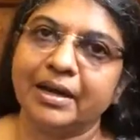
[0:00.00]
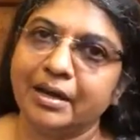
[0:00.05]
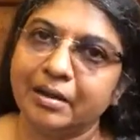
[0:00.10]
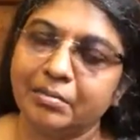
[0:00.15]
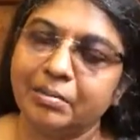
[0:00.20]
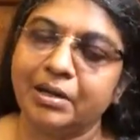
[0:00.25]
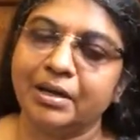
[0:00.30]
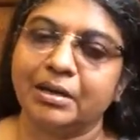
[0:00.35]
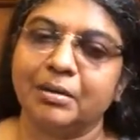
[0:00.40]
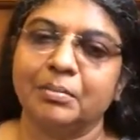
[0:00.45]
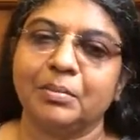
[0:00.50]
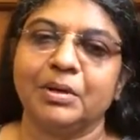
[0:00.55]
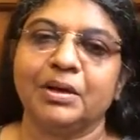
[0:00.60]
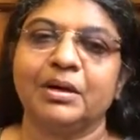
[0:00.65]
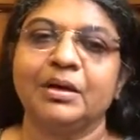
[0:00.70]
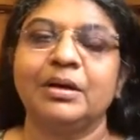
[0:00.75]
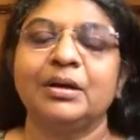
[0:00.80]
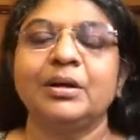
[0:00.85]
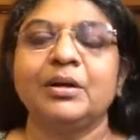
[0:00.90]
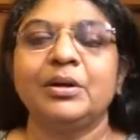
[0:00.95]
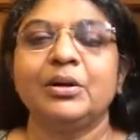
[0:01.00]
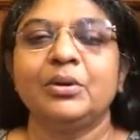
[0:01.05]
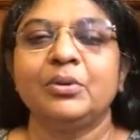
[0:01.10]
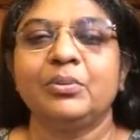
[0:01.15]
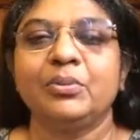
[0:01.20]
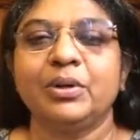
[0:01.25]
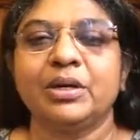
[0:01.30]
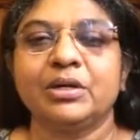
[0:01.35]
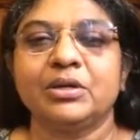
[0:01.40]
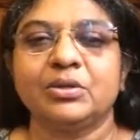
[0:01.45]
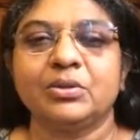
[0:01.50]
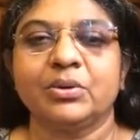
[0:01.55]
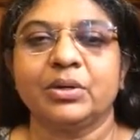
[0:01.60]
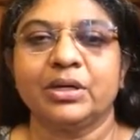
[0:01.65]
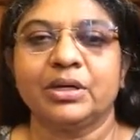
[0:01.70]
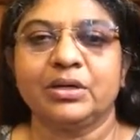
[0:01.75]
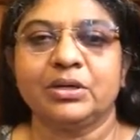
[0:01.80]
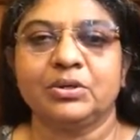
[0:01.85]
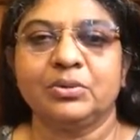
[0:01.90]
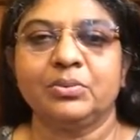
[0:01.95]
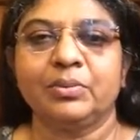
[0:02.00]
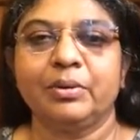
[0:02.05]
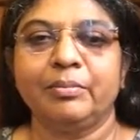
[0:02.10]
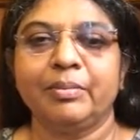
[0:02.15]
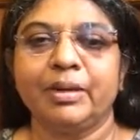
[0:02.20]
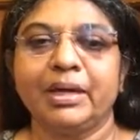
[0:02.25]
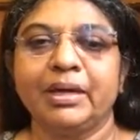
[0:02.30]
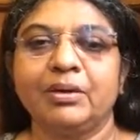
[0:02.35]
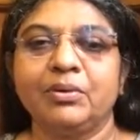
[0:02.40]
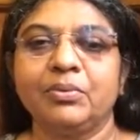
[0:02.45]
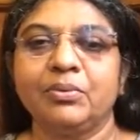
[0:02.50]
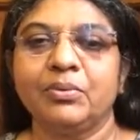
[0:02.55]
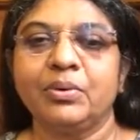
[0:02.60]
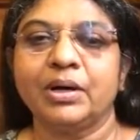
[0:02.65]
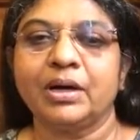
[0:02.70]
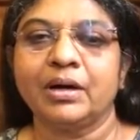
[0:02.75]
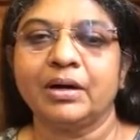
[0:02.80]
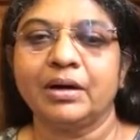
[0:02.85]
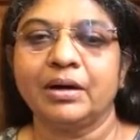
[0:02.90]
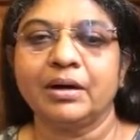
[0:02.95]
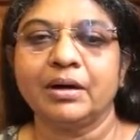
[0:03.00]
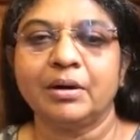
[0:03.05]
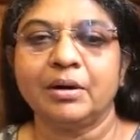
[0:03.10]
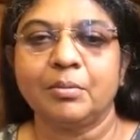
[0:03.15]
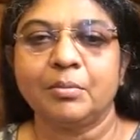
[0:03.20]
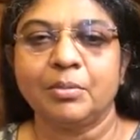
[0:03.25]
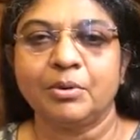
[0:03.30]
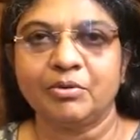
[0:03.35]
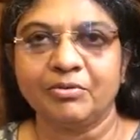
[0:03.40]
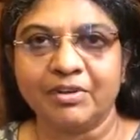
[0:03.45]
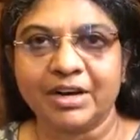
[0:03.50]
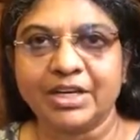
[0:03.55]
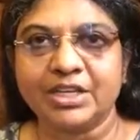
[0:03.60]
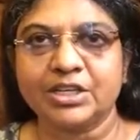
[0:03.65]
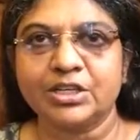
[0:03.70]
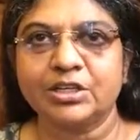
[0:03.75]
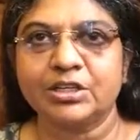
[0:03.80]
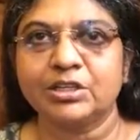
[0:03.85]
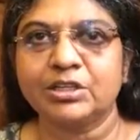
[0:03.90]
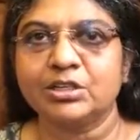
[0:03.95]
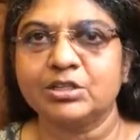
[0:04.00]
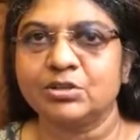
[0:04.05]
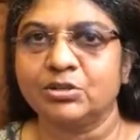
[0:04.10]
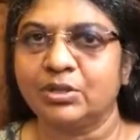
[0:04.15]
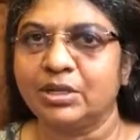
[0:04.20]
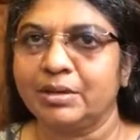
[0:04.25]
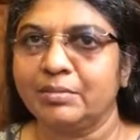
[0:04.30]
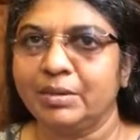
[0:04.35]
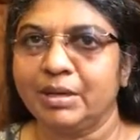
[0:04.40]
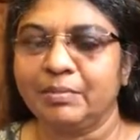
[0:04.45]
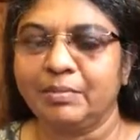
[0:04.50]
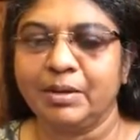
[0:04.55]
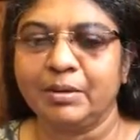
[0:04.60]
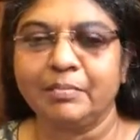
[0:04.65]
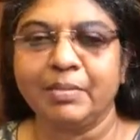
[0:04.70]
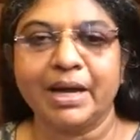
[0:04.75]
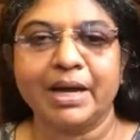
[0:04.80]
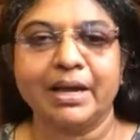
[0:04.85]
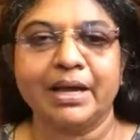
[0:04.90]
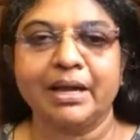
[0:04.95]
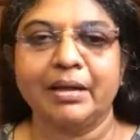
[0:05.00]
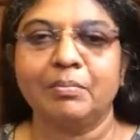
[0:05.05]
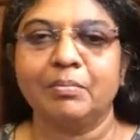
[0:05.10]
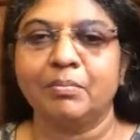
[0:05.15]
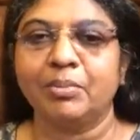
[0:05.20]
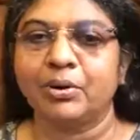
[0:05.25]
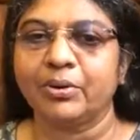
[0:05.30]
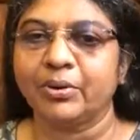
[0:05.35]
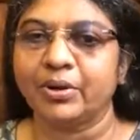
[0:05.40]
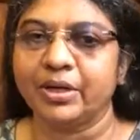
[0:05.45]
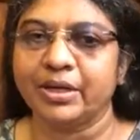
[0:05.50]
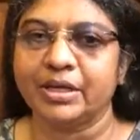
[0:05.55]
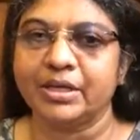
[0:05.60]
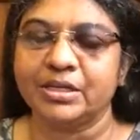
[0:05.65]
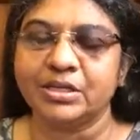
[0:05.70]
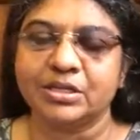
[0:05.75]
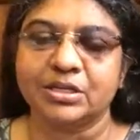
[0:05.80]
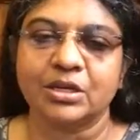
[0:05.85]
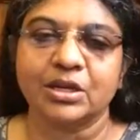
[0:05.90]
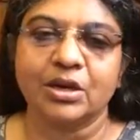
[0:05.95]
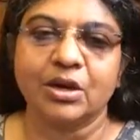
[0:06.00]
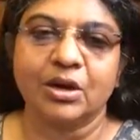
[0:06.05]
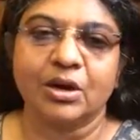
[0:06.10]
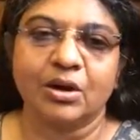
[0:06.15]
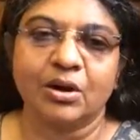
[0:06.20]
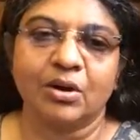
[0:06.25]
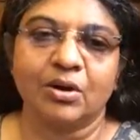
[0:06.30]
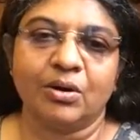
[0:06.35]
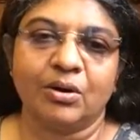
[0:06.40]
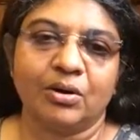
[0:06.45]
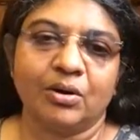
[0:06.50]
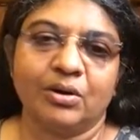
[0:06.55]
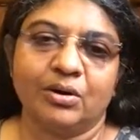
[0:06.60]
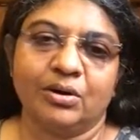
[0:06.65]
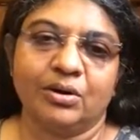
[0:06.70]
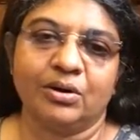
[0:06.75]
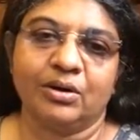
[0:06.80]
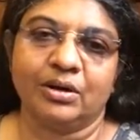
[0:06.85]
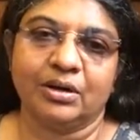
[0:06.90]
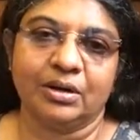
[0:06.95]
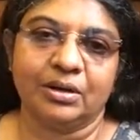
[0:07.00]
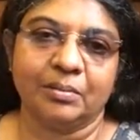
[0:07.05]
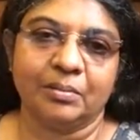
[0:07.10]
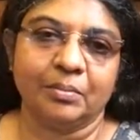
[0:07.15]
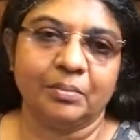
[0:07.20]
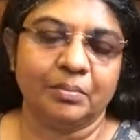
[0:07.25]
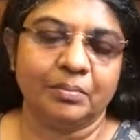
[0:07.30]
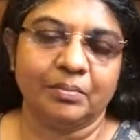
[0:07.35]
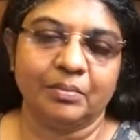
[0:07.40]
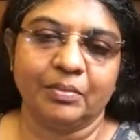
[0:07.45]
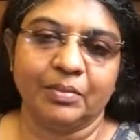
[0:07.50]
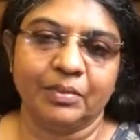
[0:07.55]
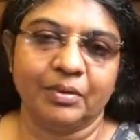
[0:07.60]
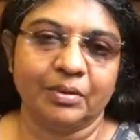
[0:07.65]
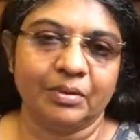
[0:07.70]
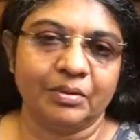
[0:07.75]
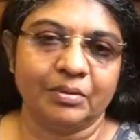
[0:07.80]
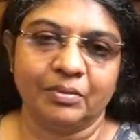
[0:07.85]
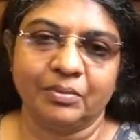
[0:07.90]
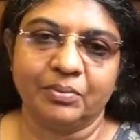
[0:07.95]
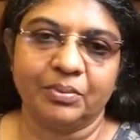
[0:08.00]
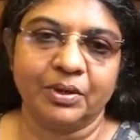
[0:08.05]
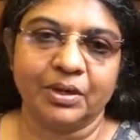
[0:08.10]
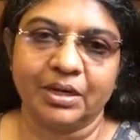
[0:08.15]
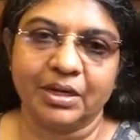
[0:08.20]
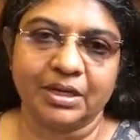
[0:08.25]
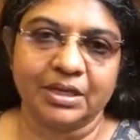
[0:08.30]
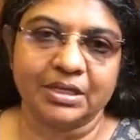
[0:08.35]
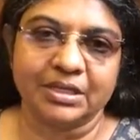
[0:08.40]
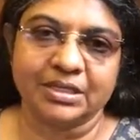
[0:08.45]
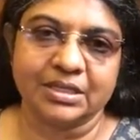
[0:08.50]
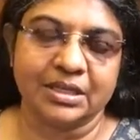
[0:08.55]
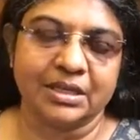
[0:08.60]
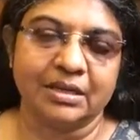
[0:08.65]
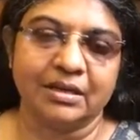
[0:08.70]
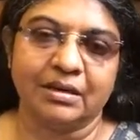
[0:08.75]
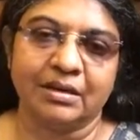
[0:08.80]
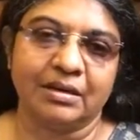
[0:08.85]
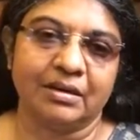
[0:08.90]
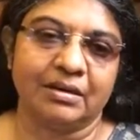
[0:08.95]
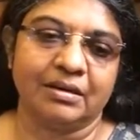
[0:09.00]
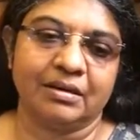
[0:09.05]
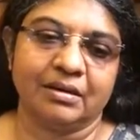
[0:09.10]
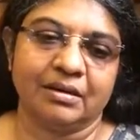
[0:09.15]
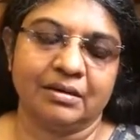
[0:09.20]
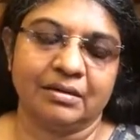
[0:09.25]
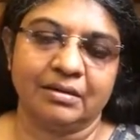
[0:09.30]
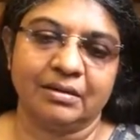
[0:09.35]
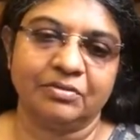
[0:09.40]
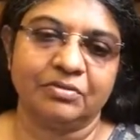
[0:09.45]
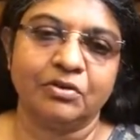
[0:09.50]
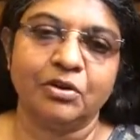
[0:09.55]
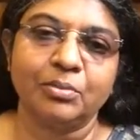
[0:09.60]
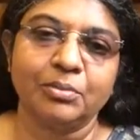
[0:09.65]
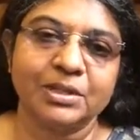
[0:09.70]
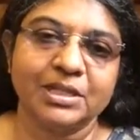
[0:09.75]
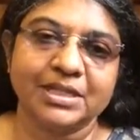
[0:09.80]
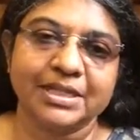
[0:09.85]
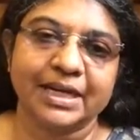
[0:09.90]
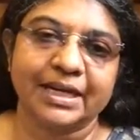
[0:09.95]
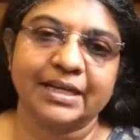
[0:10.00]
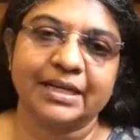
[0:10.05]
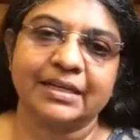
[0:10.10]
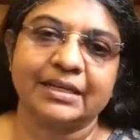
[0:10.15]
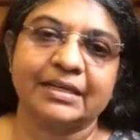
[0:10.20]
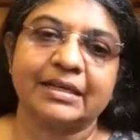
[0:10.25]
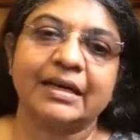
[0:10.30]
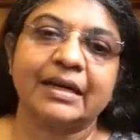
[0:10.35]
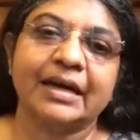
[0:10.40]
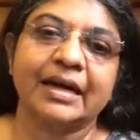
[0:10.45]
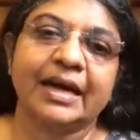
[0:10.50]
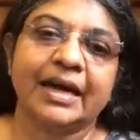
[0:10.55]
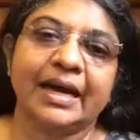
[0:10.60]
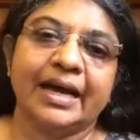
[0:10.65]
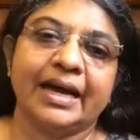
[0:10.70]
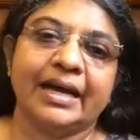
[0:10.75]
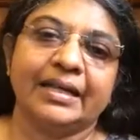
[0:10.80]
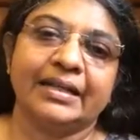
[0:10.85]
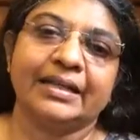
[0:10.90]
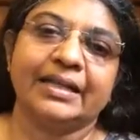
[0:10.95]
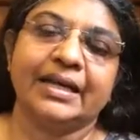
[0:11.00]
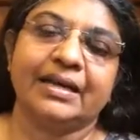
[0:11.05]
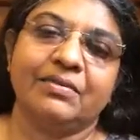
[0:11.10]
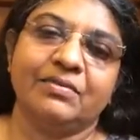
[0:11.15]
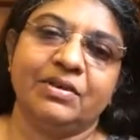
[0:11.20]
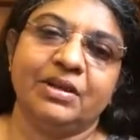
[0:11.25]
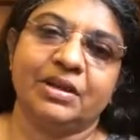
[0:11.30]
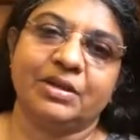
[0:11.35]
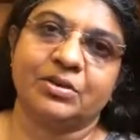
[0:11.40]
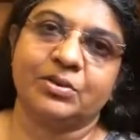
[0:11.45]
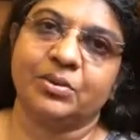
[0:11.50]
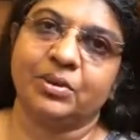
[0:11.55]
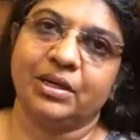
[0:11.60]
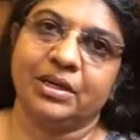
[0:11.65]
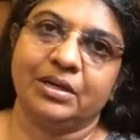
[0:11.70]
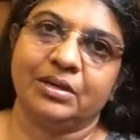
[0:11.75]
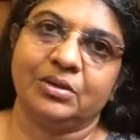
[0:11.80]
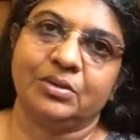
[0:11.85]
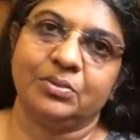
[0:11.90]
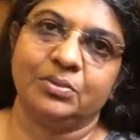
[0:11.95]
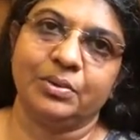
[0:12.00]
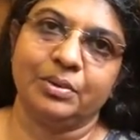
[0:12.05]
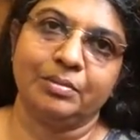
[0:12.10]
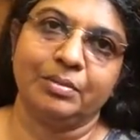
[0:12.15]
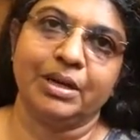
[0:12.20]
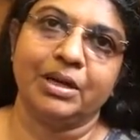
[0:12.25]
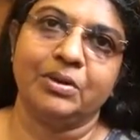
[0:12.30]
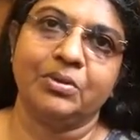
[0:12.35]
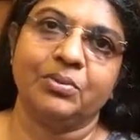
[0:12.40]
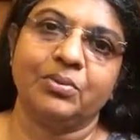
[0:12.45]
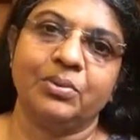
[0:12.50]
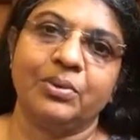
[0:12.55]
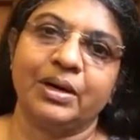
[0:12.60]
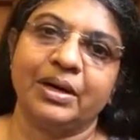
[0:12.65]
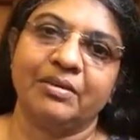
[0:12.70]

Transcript: and Myanmar, we are talking to women who are professionals, so they may be bank employees or workers in the formal sector, and then we are talking to women